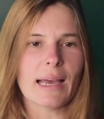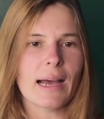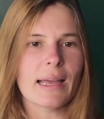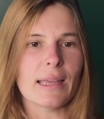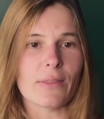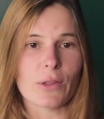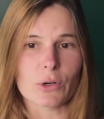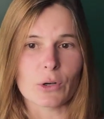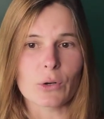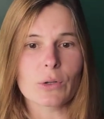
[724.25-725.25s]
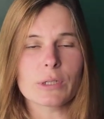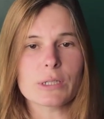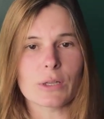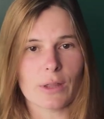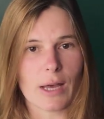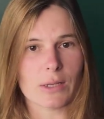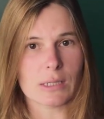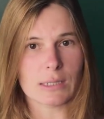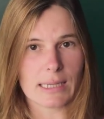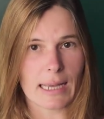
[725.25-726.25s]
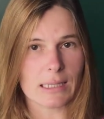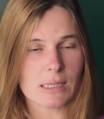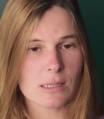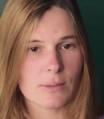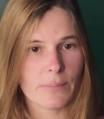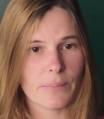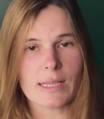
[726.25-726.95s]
AI in the early 2010s.